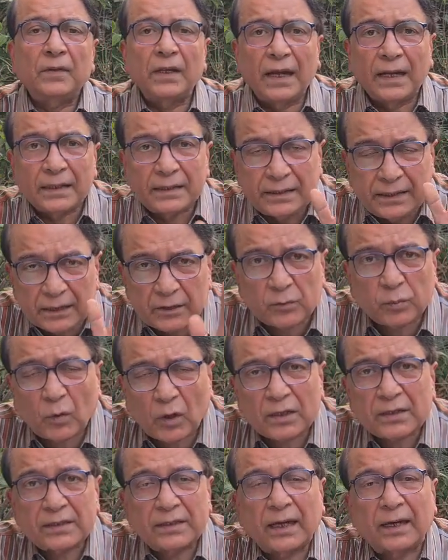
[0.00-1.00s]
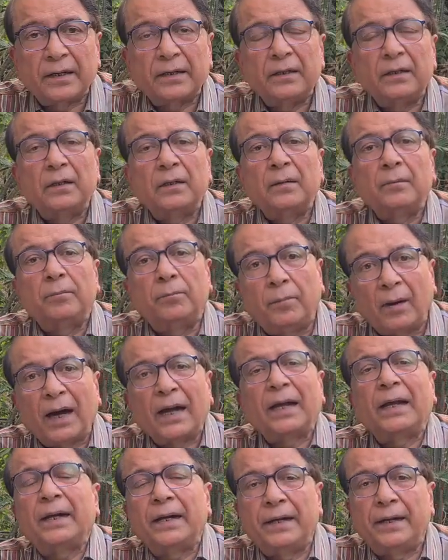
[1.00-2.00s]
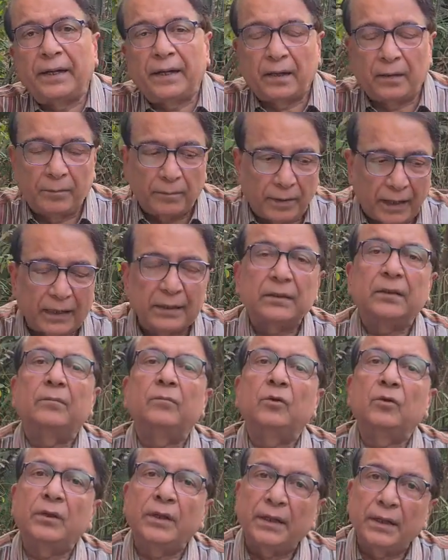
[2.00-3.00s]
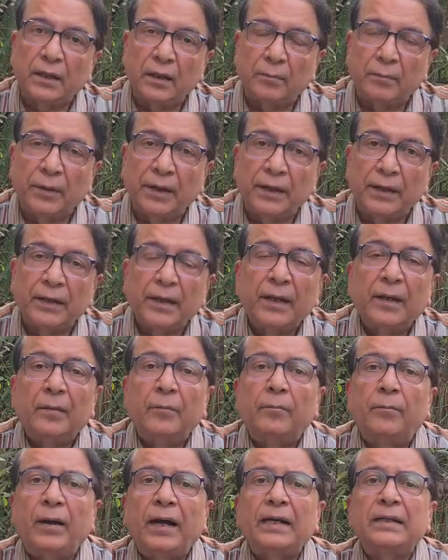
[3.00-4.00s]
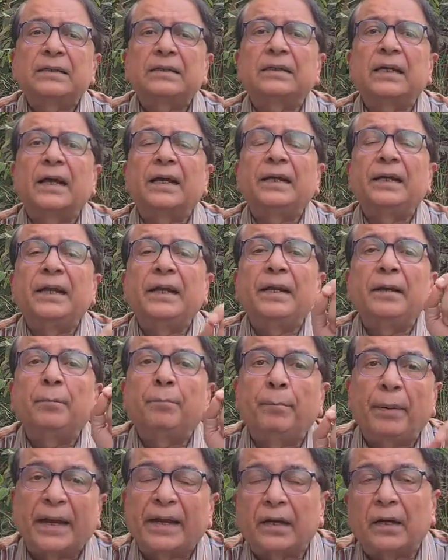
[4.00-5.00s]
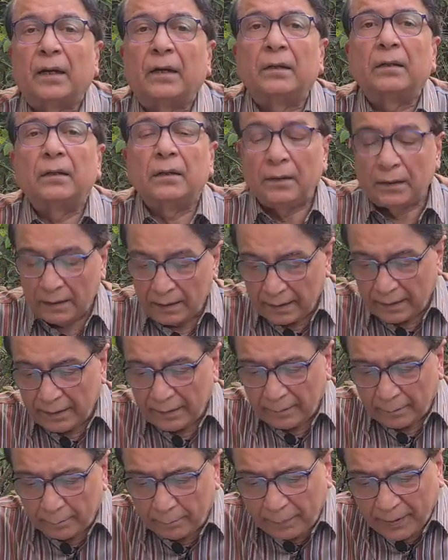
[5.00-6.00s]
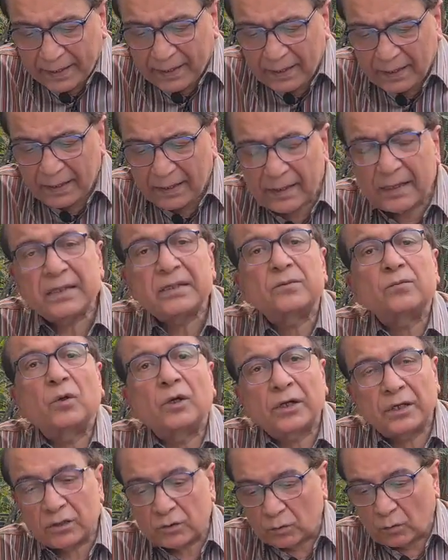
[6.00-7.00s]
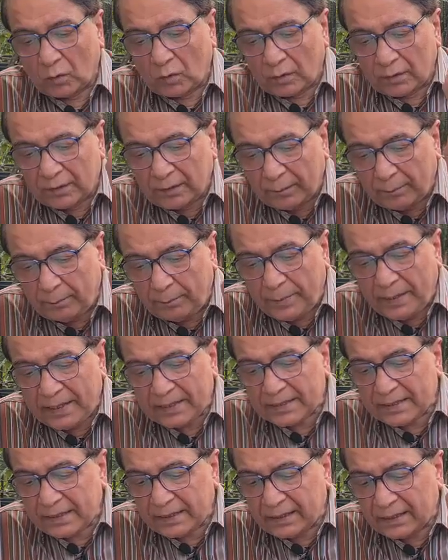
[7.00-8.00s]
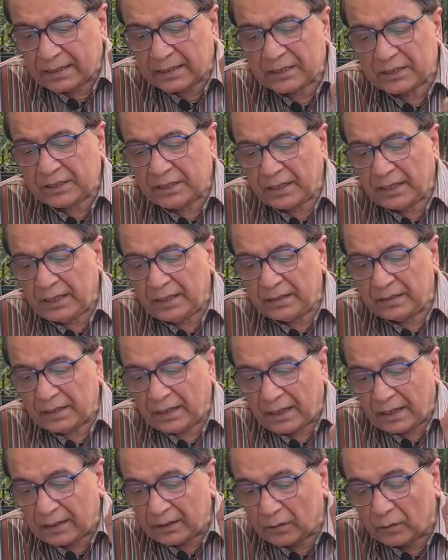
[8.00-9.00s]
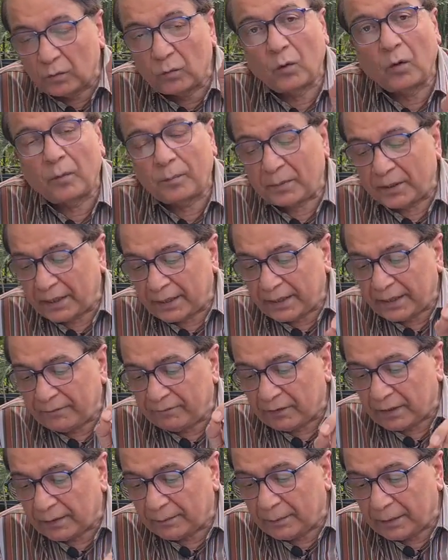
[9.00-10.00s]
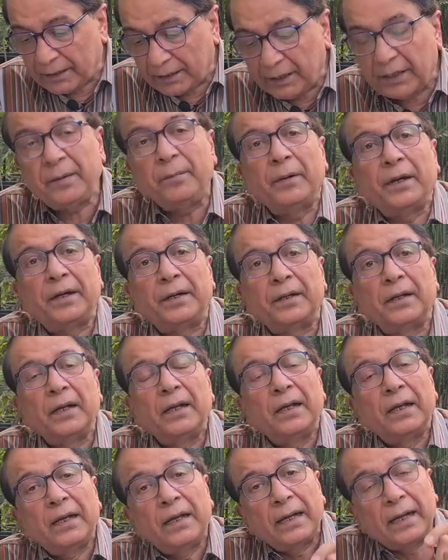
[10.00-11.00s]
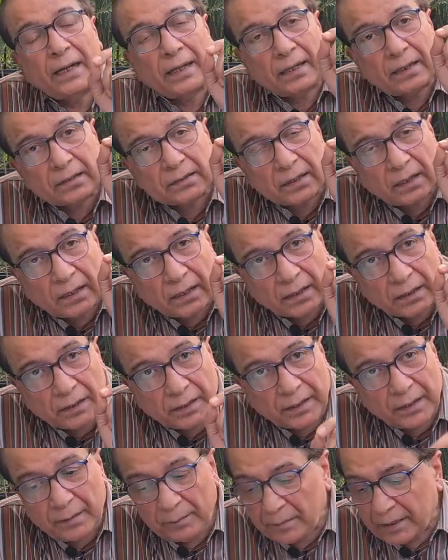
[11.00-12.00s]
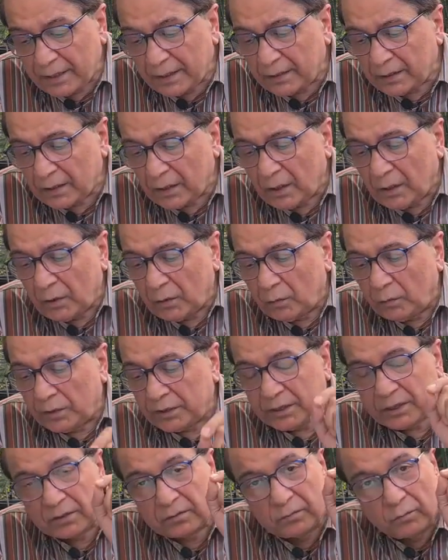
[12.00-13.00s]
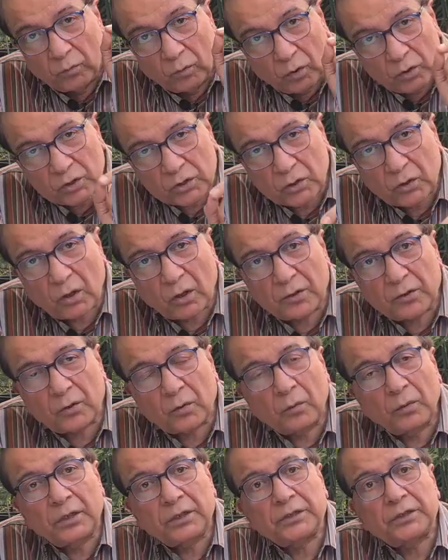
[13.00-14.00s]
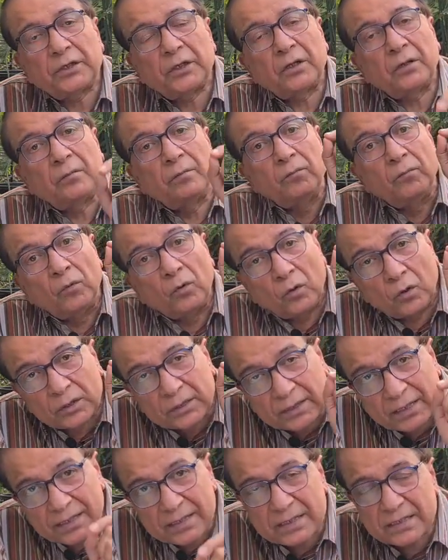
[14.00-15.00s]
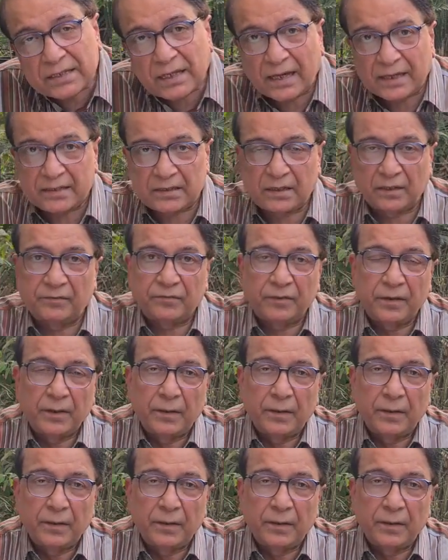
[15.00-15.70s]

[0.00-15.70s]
And this was done by India, by the Modi government, by signing BECA. BECA is what is called the Basic Exchange and Cooperative Agreement. It is an agreement which is most controversial, most incisive.